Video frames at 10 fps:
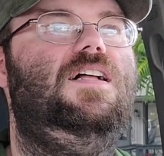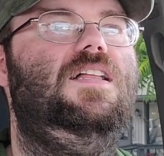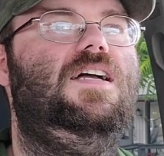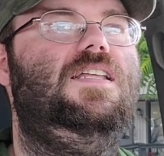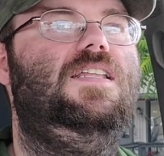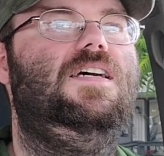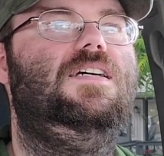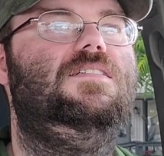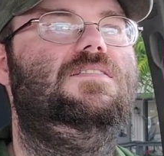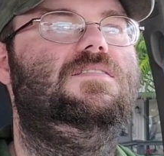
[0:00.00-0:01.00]
and
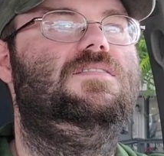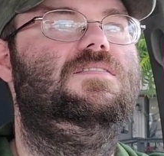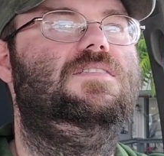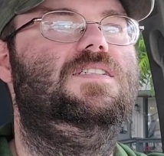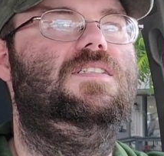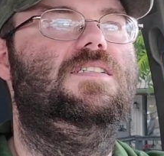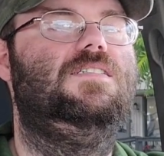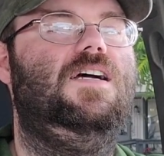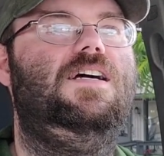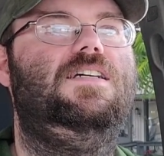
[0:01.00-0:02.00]
then
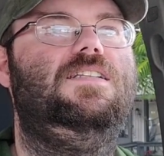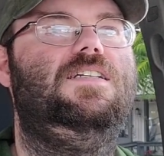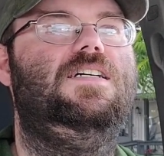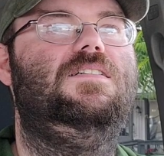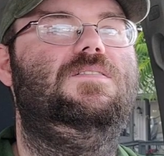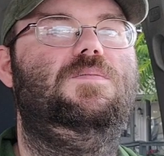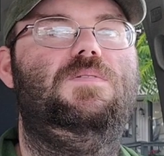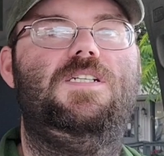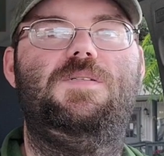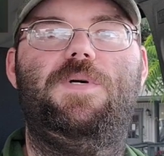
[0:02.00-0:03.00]
deciding that
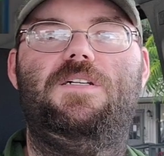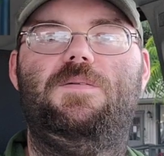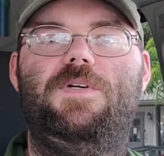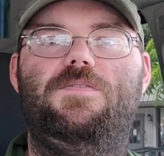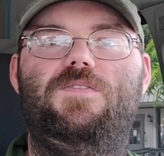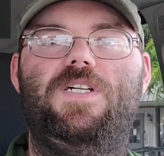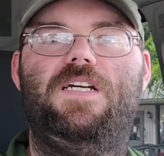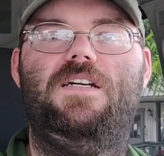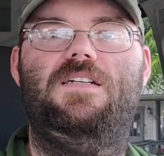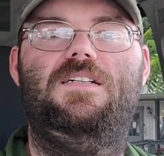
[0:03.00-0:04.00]
it's better to be
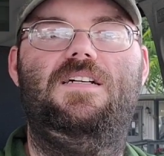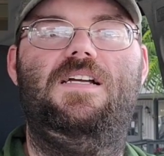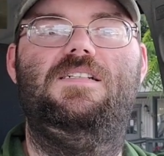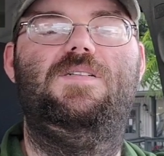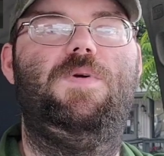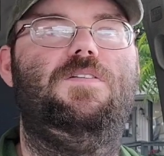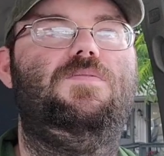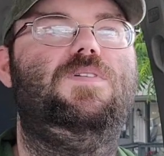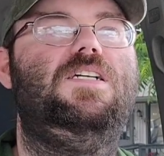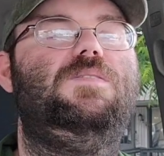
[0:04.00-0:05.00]
free and
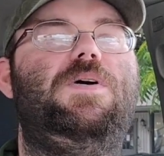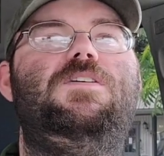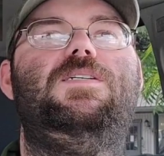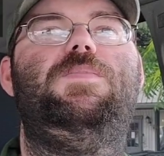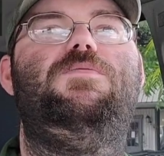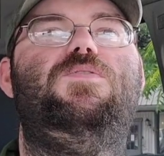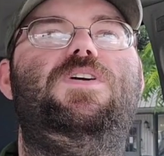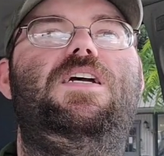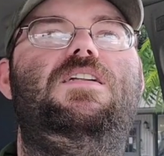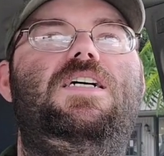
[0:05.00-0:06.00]
it's better to be
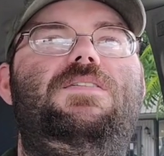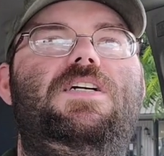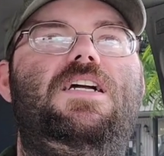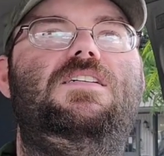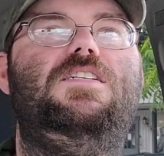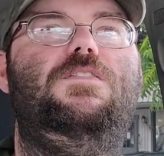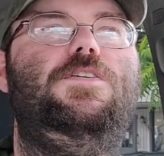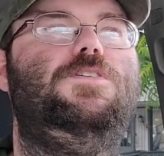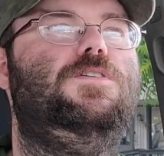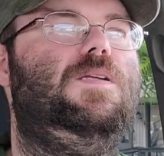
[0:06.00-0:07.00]
free and not have a guaranteed
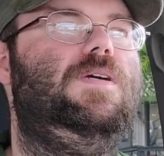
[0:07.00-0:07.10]
future than to be